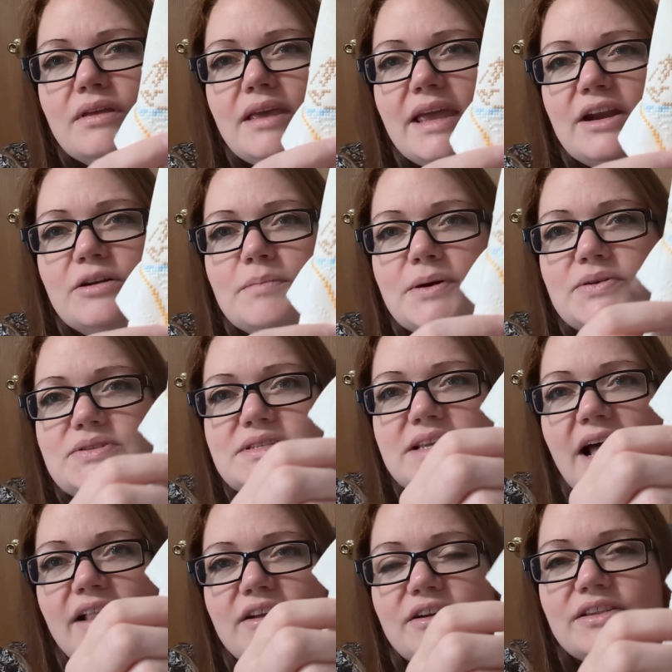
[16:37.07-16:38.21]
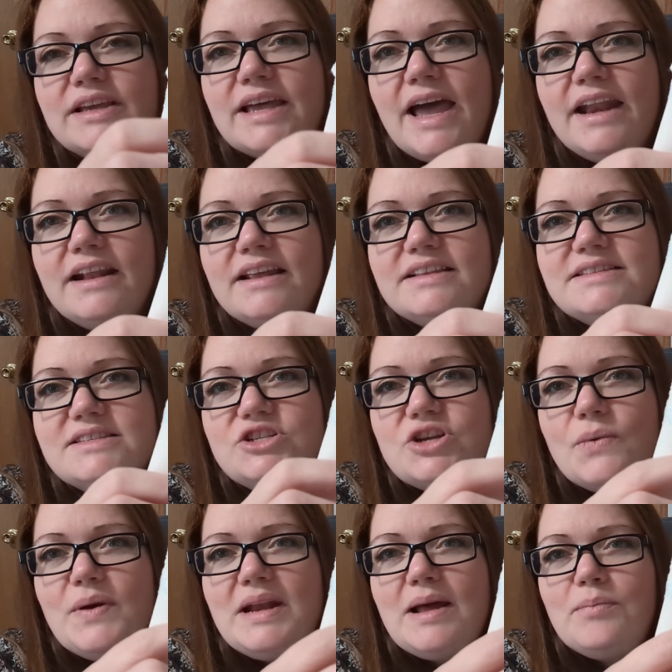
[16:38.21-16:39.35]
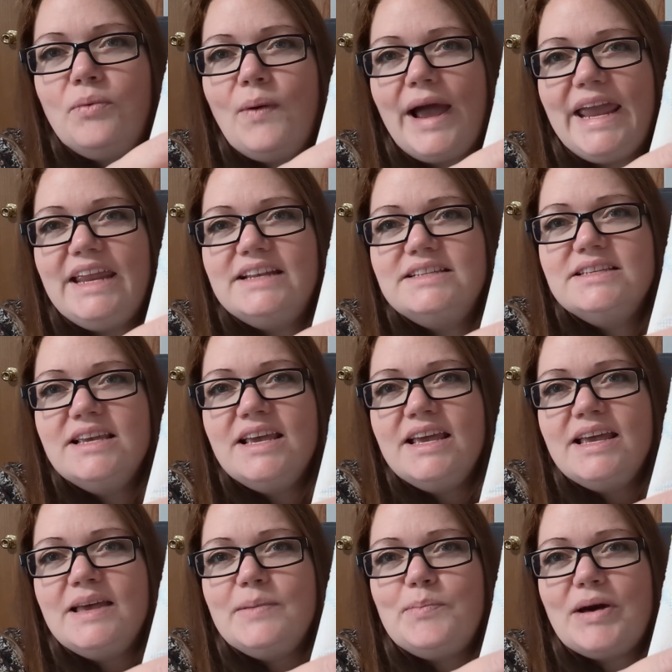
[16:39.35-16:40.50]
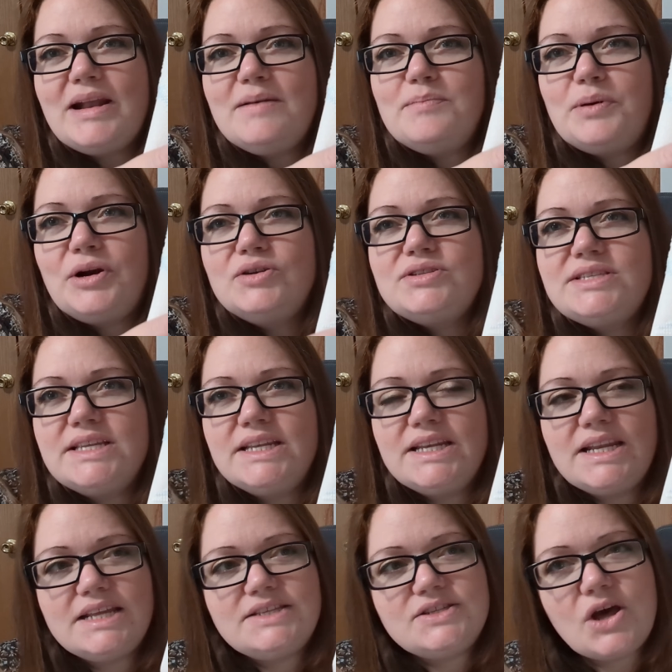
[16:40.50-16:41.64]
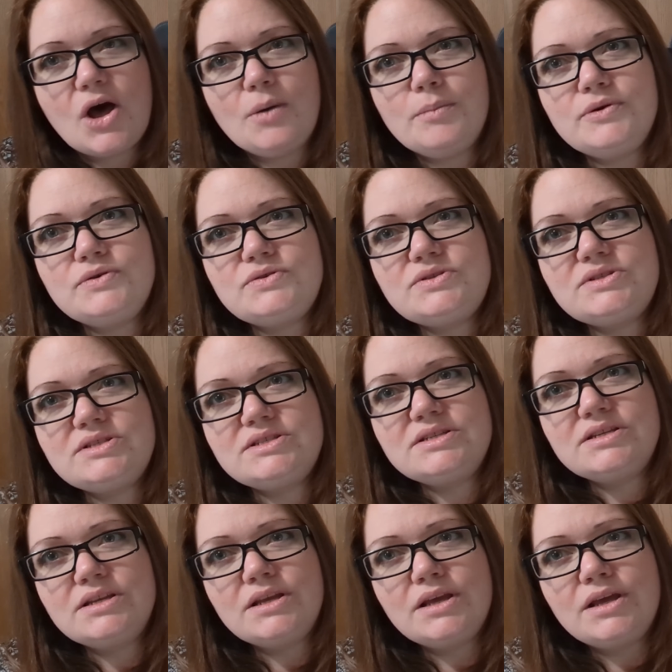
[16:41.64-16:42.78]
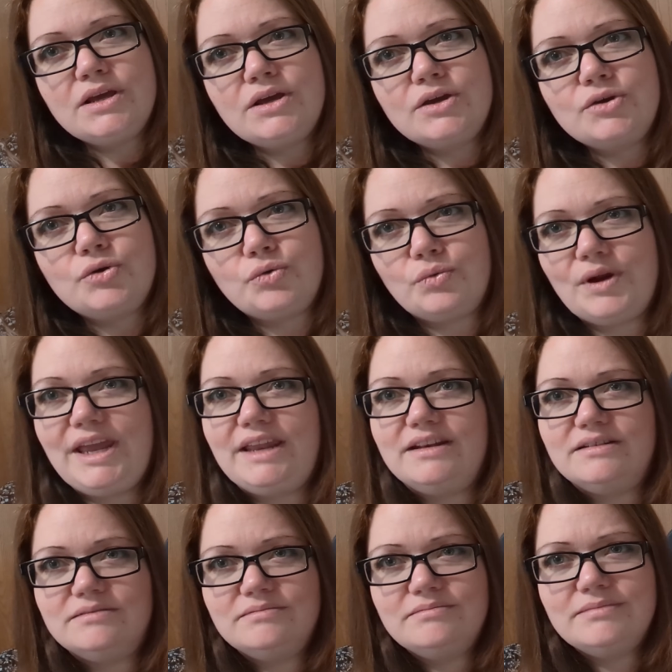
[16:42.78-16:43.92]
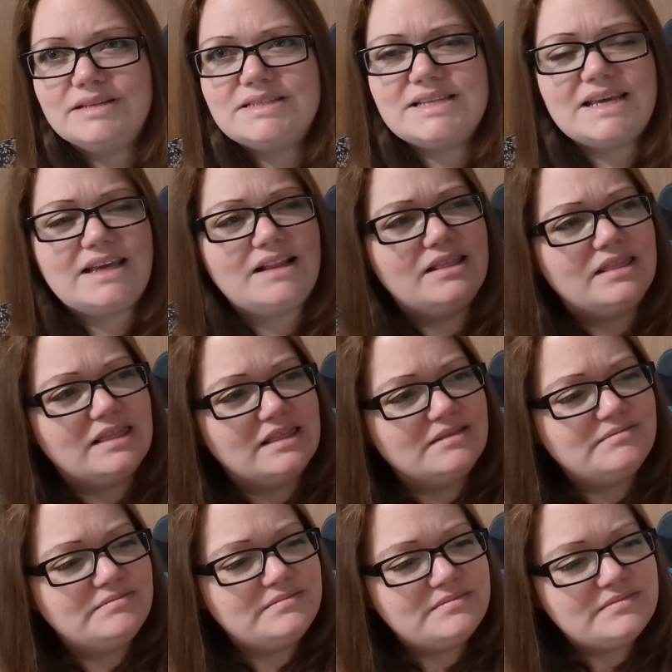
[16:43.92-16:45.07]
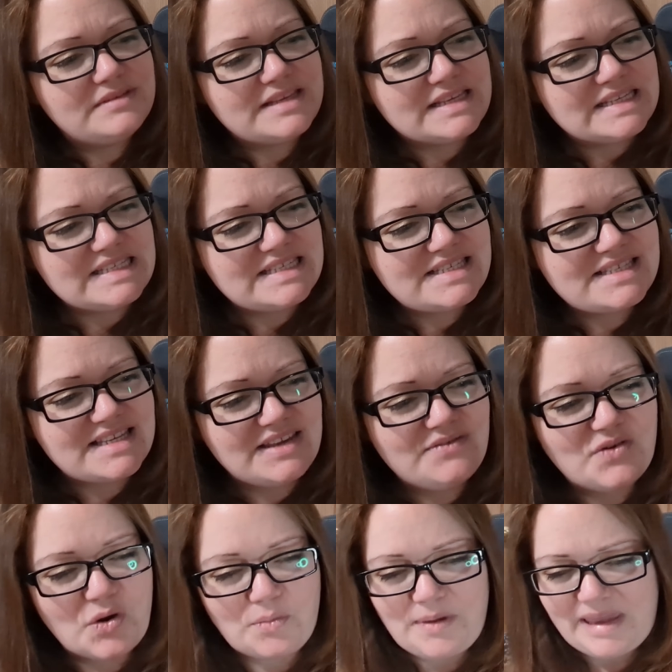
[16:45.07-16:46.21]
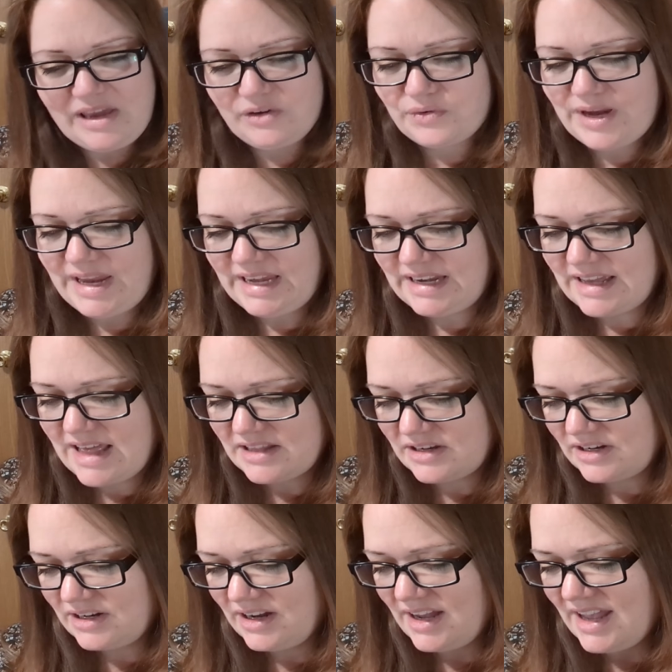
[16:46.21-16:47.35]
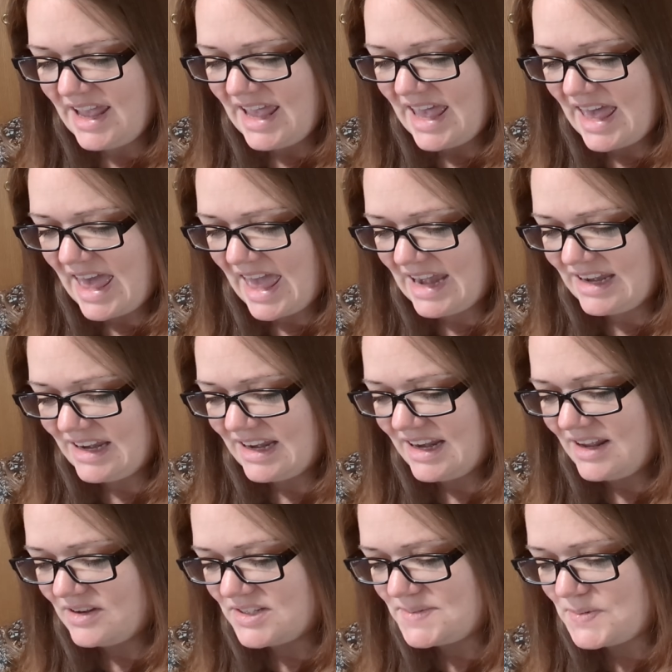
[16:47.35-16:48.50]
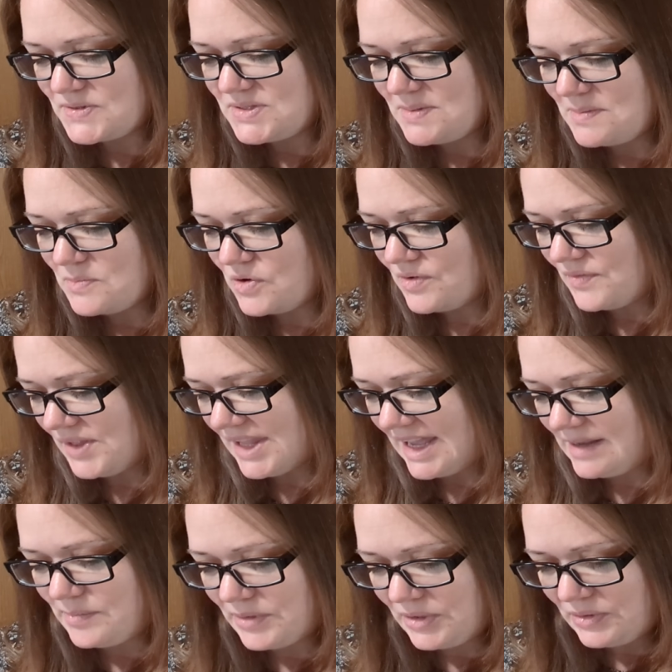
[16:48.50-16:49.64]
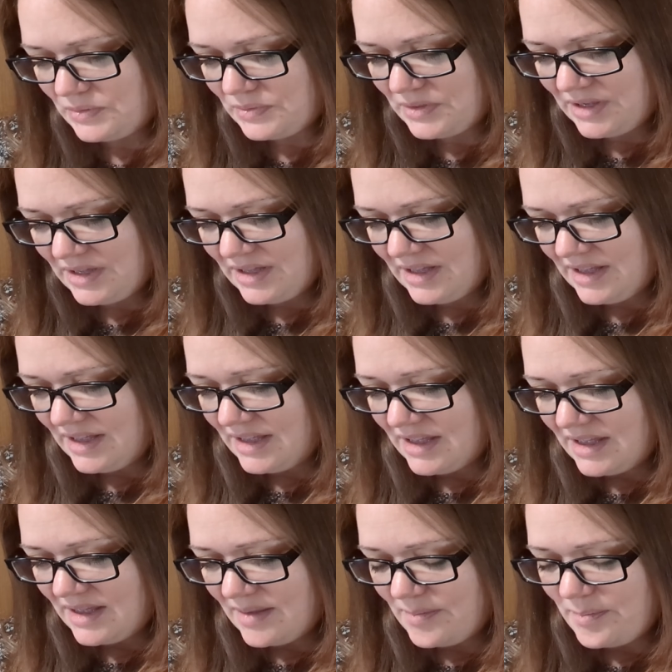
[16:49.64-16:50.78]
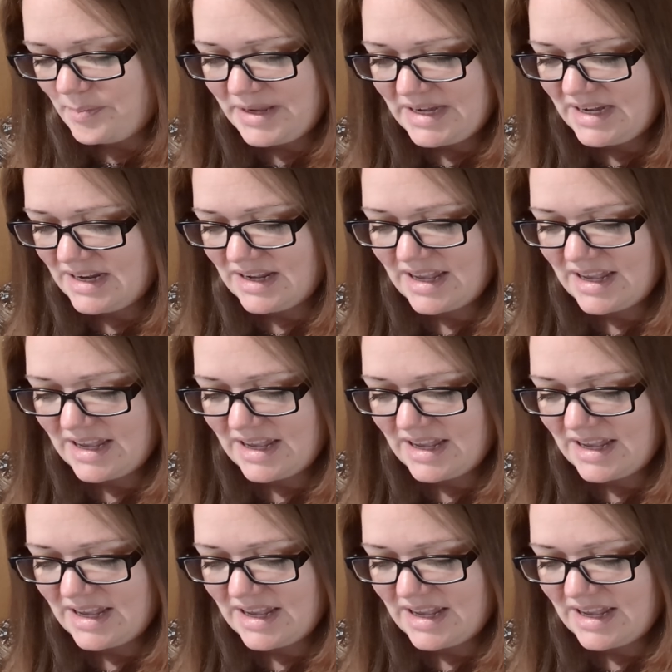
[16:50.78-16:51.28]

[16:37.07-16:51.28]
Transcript: innermost color that it's showing up white, but in person it's almost green. It's like a seafoamy green color, and it's supposed to be more of a light blue, but